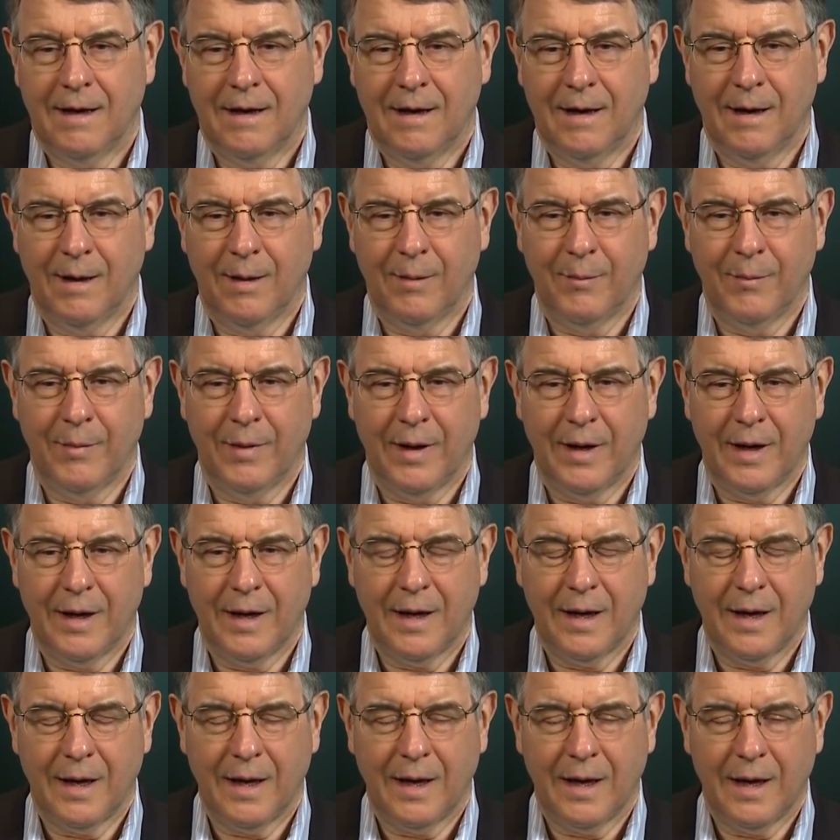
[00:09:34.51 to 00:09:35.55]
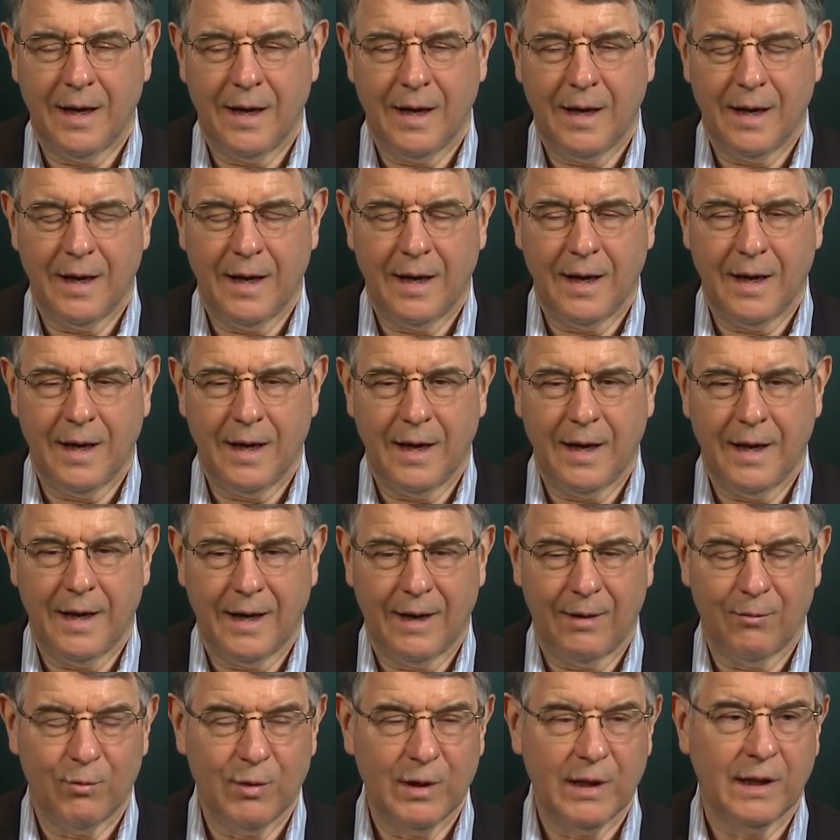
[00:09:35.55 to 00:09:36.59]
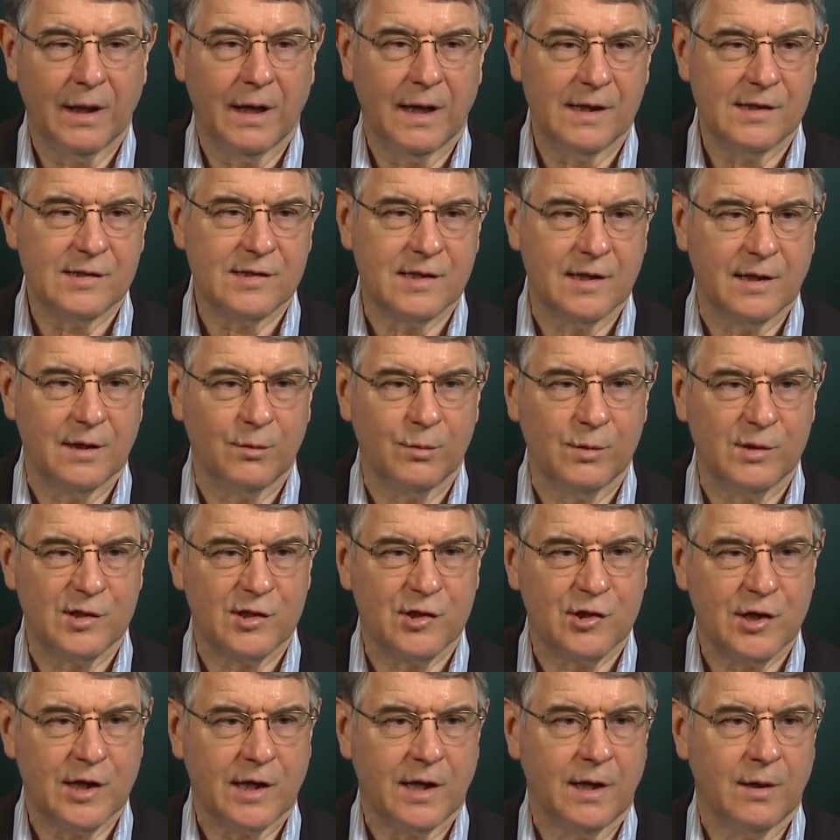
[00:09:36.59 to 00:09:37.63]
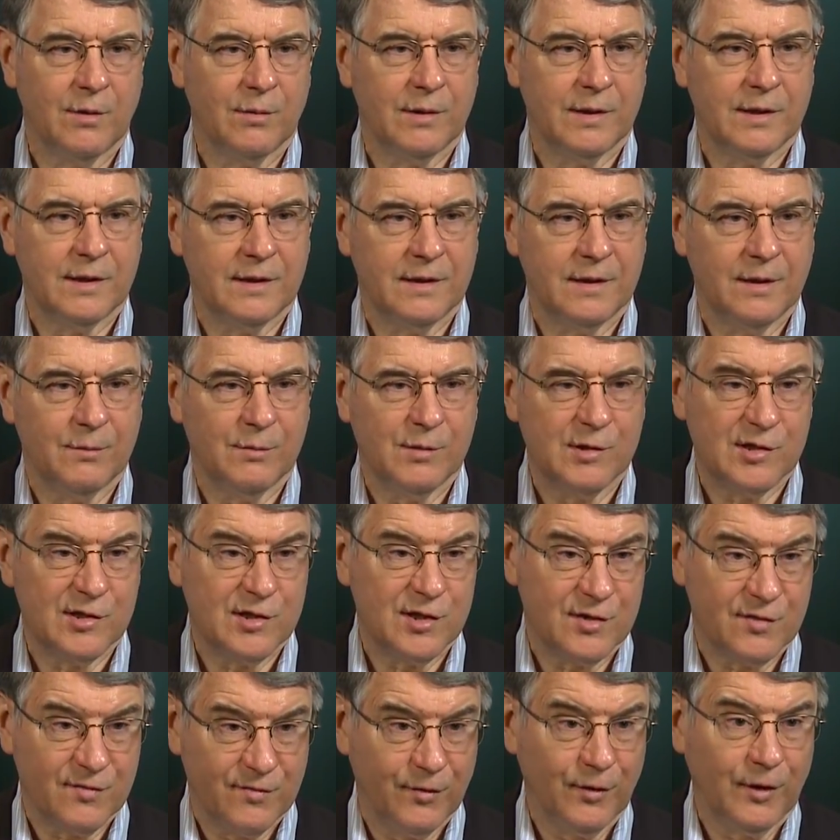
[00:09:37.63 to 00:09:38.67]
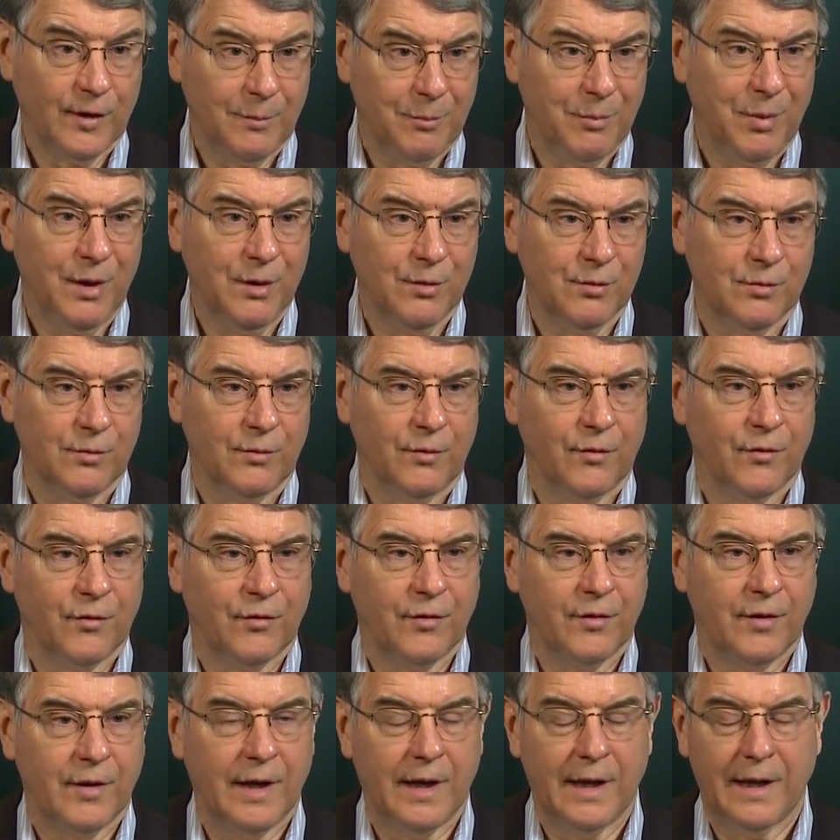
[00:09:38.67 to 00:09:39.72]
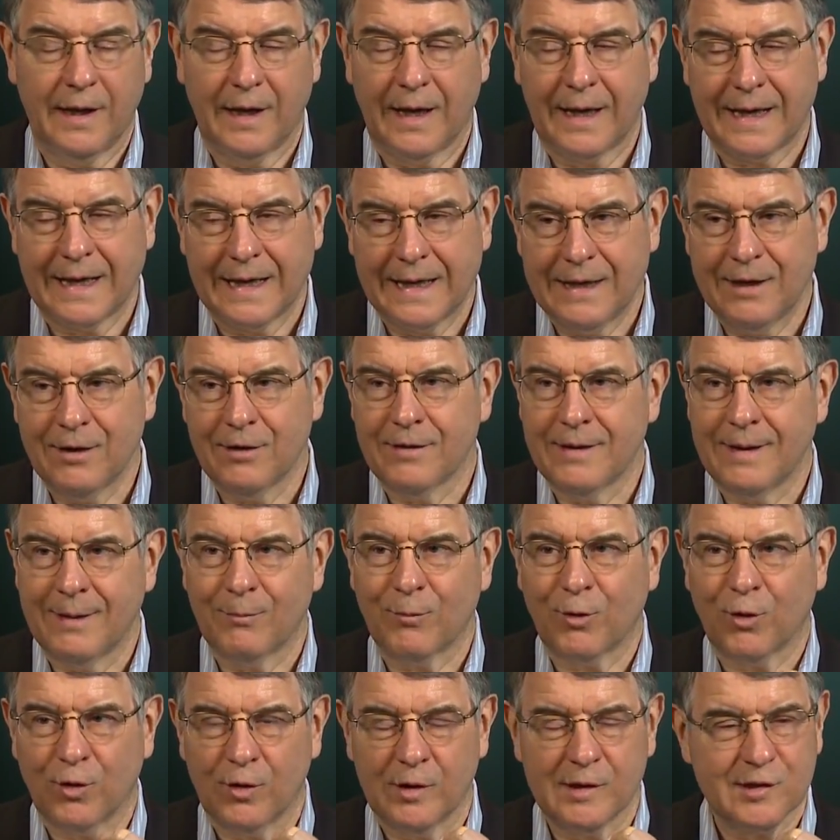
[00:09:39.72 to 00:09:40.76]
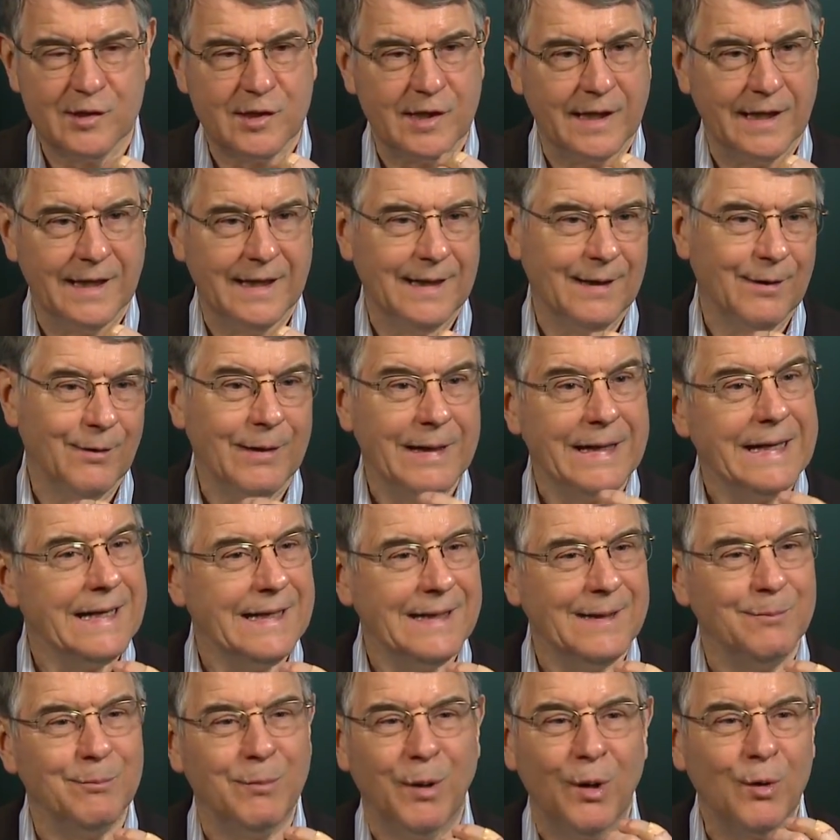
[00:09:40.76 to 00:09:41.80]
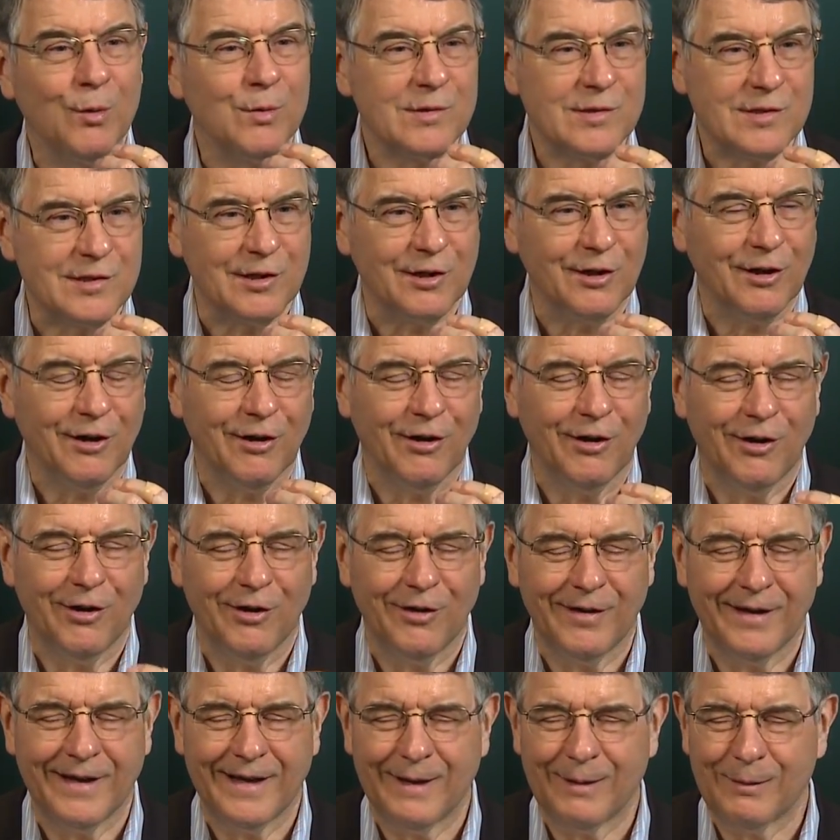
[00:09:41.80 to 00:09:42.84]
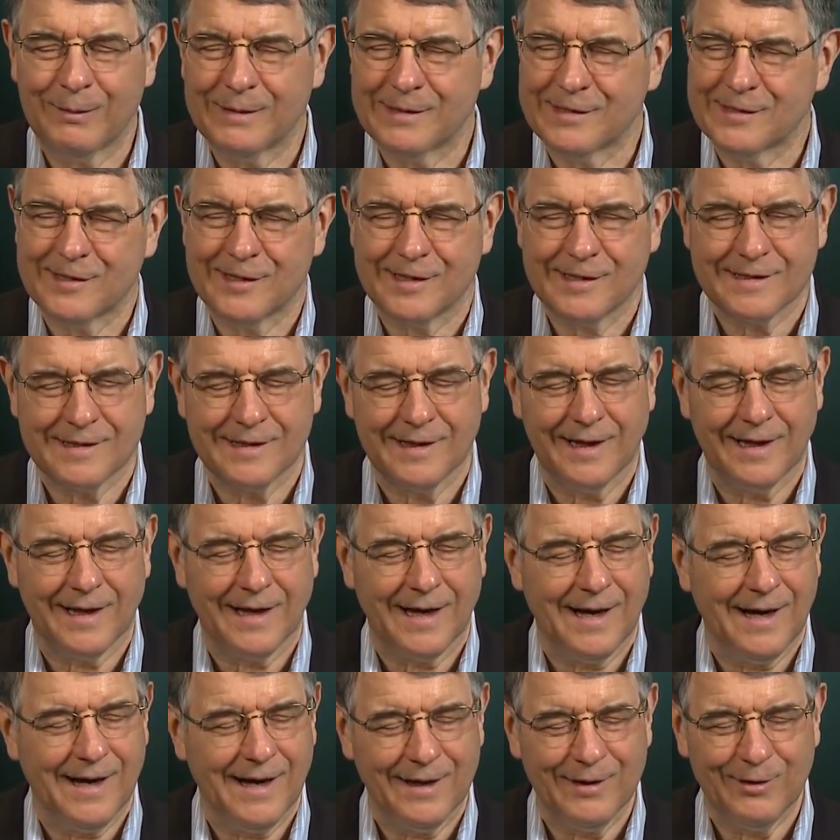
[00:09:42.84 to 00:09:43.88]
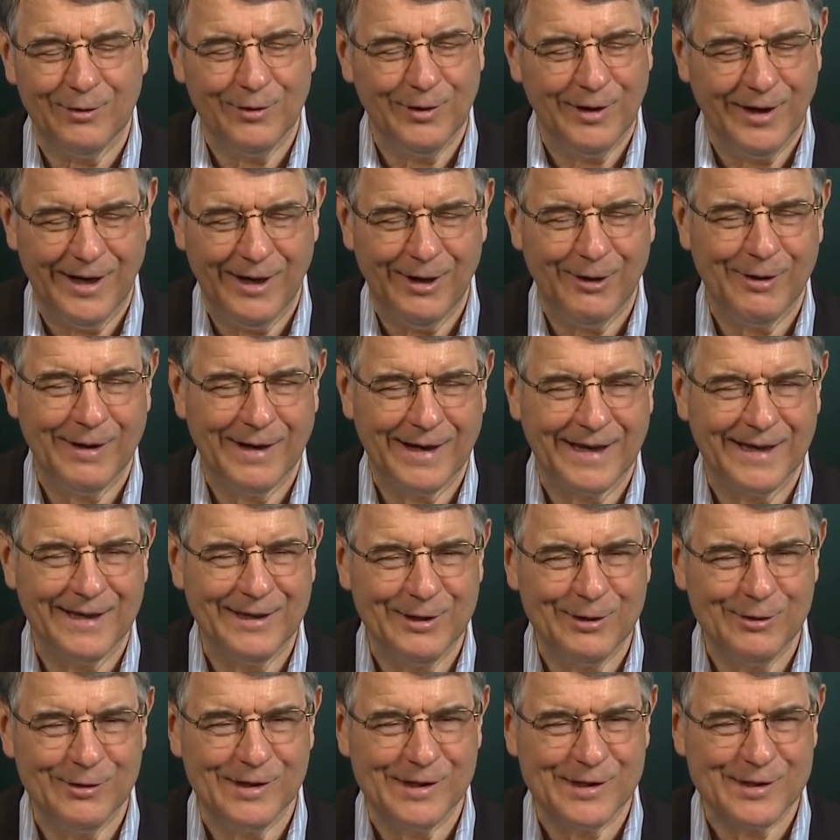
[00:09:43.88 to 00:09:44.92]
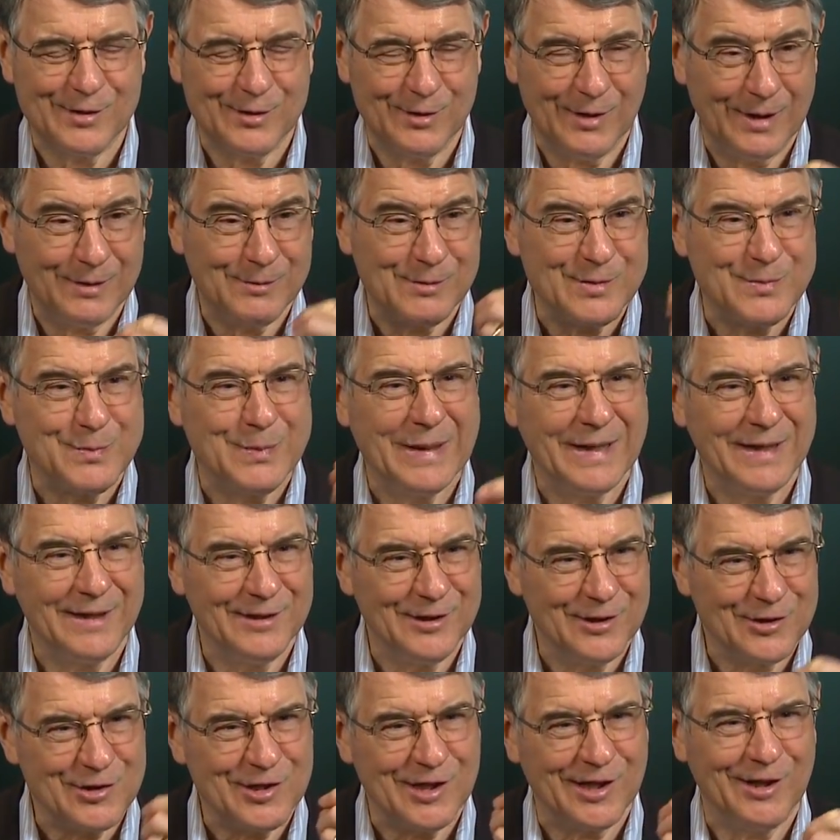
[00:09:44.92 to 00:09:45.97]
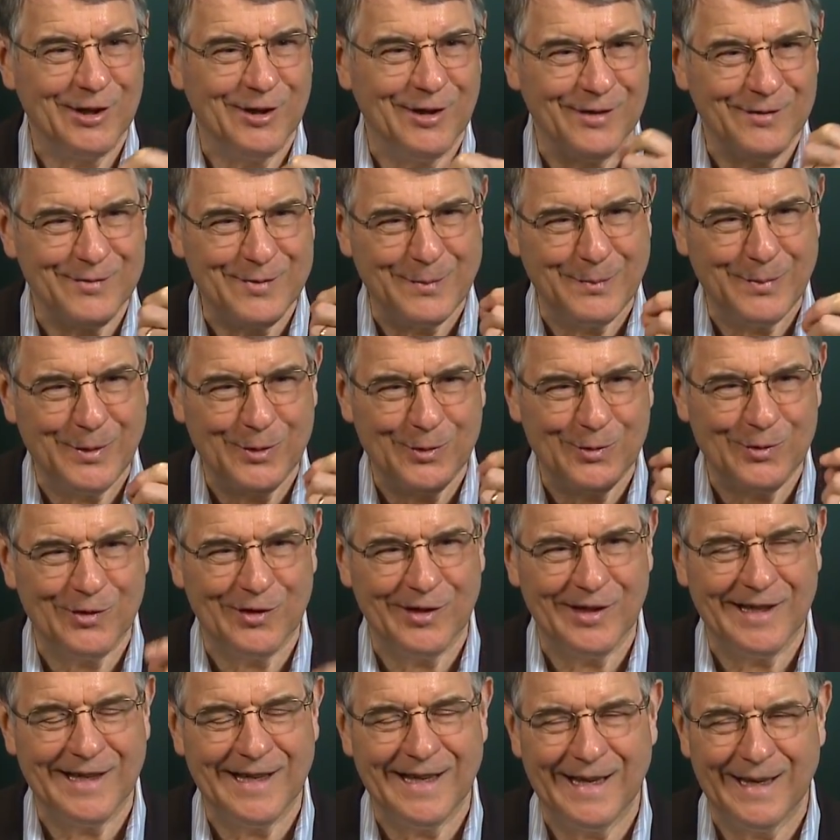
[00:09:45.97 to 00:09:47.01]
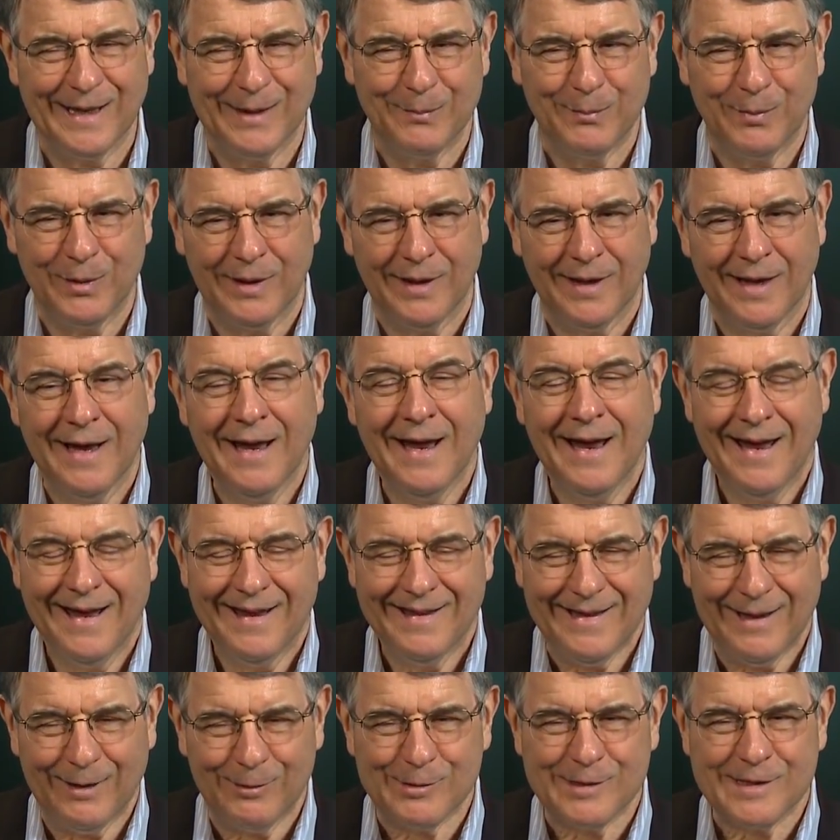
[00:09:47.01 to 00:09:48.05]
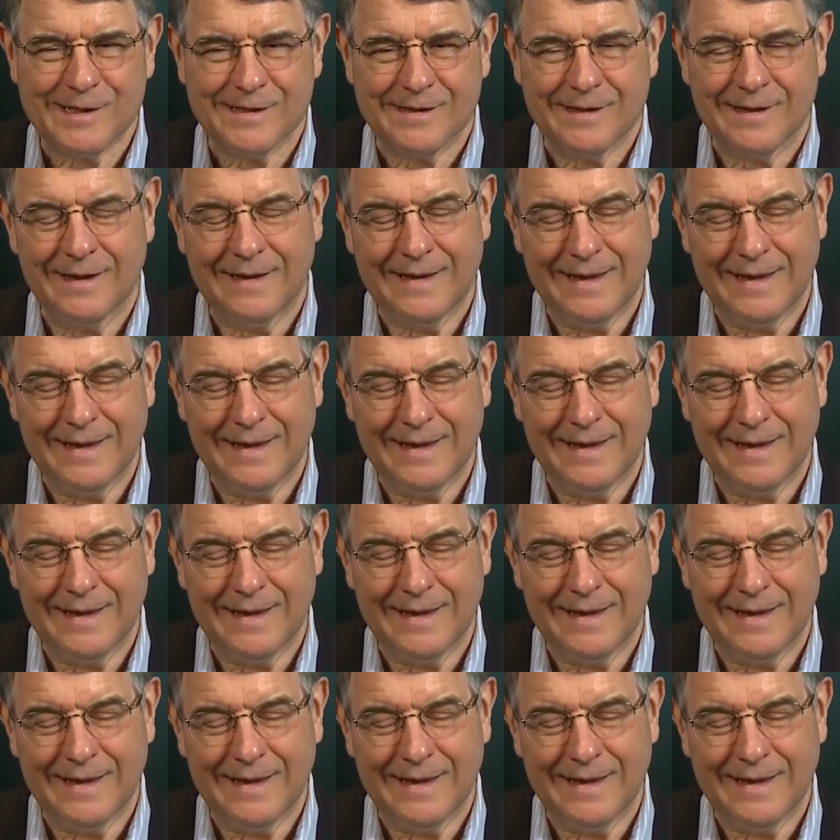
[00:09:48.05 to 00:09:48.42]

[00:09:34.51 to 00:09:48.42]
I realized that it was chicken that was just full of bones, and I could hear them crunching, and they were eating bones and all. And I was just like, I don't know how I can do this. So I was picking the chicken off the bones and eating it. But that was